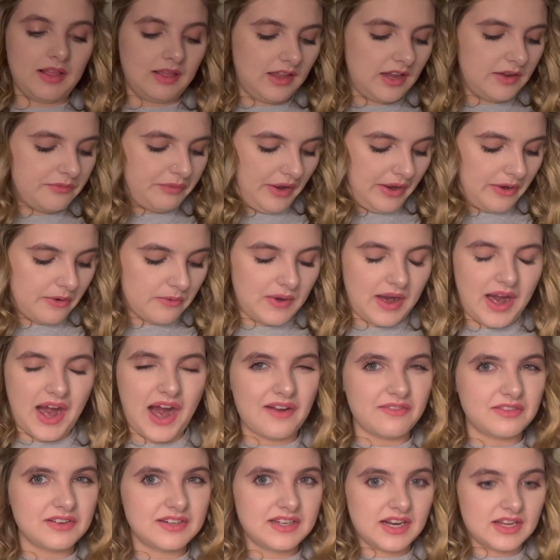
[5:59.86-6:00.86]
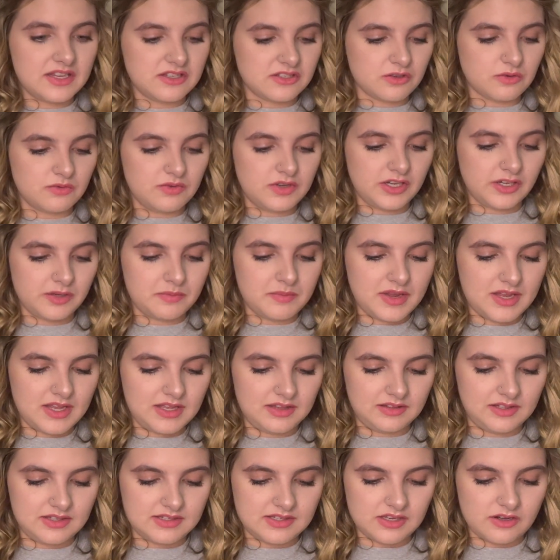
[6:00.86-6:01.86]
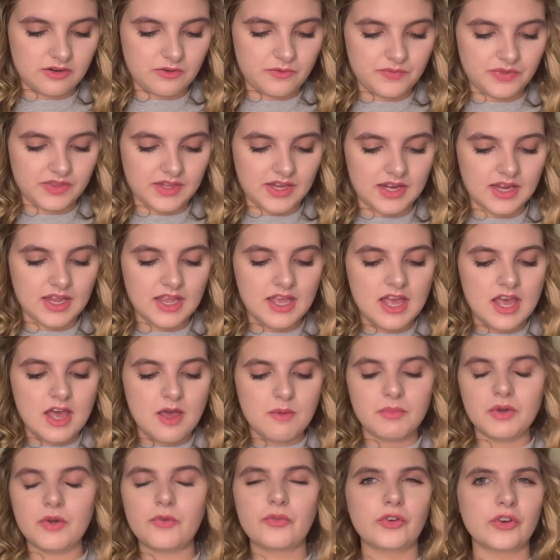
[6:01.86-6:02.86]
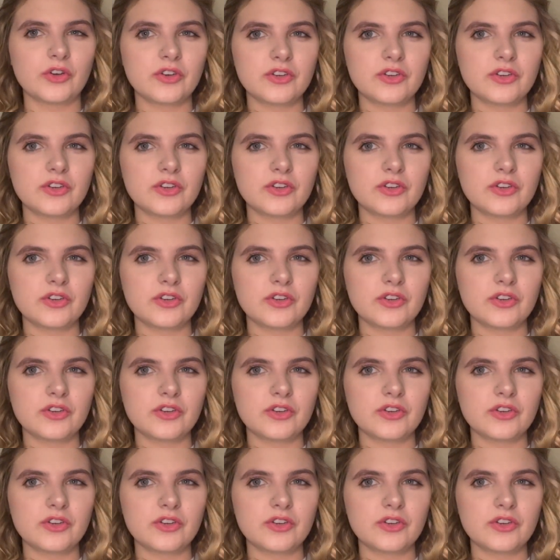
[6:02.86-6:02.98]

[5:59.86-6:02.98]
life. I don't have a Daiso near me, at least I don't think. But if you're